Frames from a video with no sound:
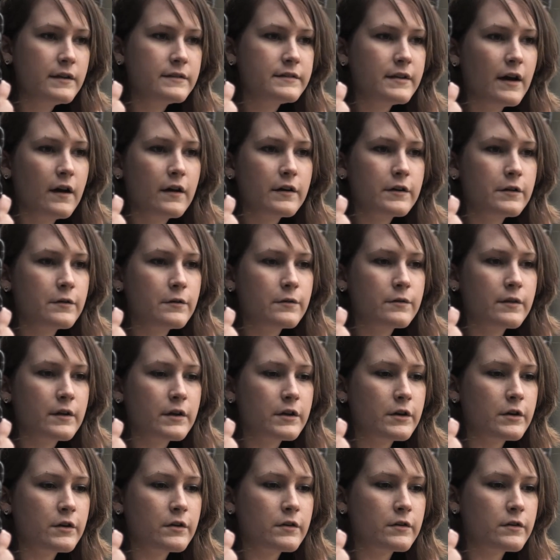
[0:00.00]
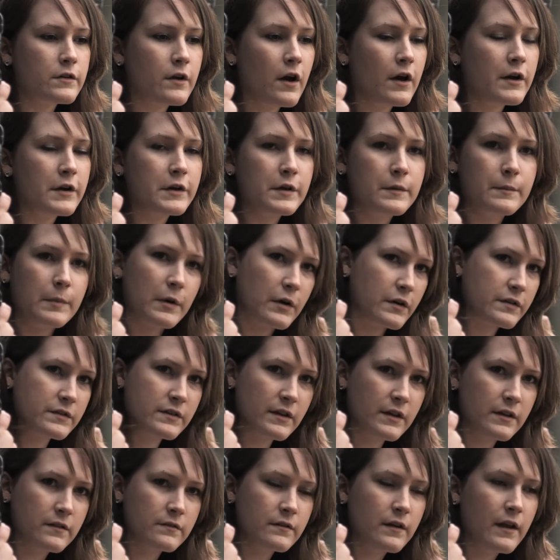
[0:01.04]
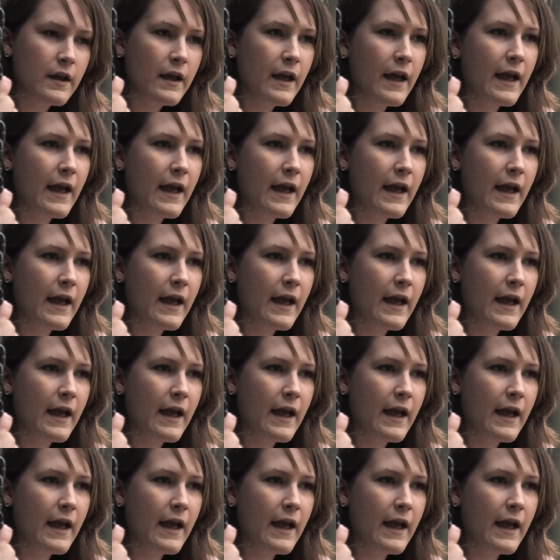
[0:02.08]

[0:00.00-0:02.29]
telling you that you're not a good person,